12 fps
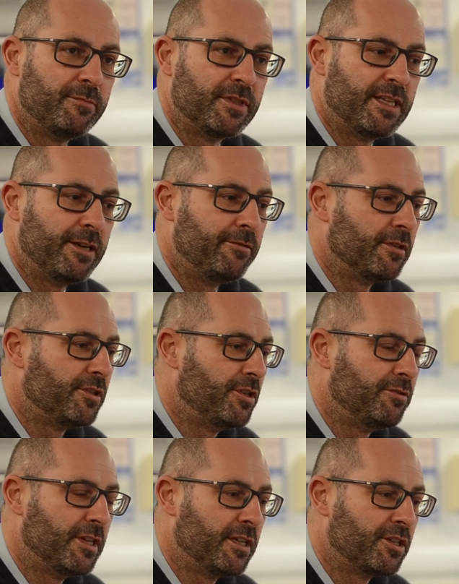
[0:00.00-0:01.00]
materials,
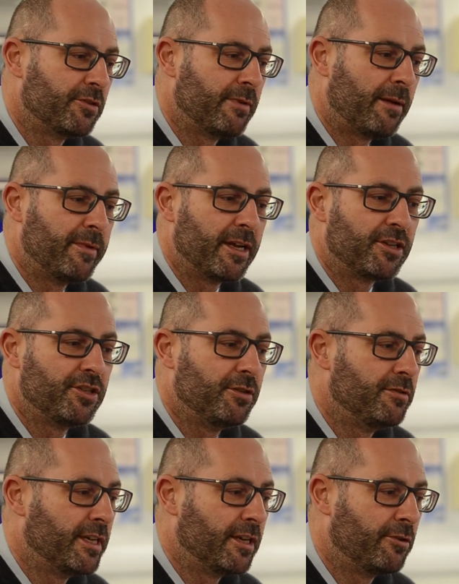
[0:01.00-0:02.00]
using ceramics,
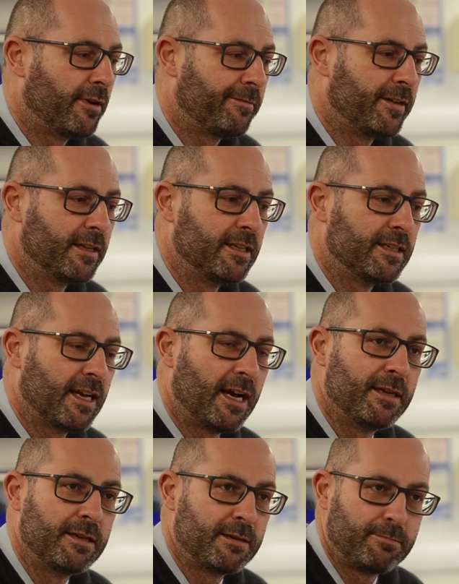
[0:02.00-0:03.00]
using graphic
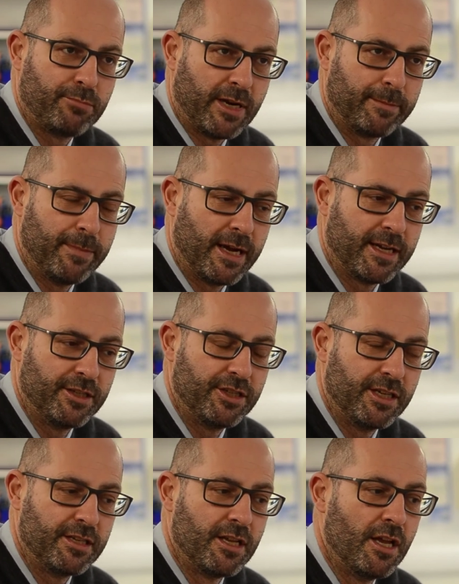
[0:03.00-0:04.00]
design packages,